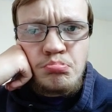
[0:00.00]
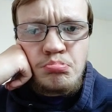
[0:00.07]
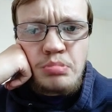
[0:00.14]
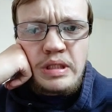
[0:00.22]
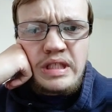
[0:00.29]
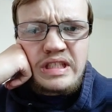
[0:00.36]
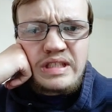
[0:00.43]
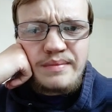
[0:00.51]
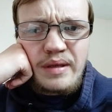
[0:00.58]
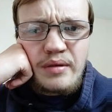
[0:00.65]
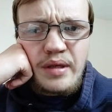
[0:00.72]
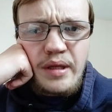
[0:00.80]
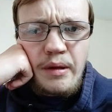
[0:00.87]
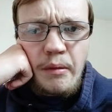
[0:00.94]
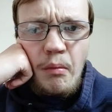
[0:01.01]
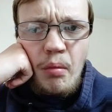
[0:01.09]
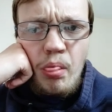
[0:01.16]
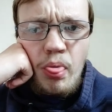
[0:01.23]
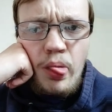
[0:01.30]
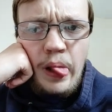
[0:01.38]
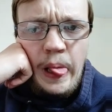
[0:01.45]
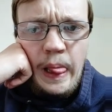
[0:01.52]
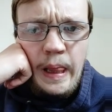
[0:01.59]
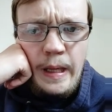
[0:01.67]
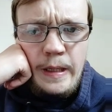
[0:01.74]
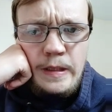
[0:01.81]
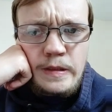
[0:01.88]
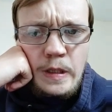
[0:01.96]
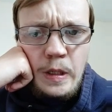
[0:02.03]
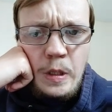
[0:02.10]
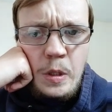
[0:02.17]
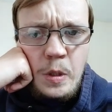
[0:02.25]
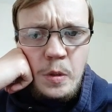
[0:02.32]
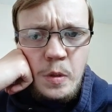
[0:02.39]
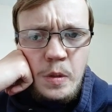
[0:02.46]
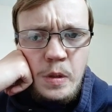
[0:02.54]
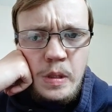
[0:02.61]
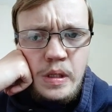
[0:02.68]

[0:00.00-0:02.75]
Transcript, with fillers: and that's about it. So,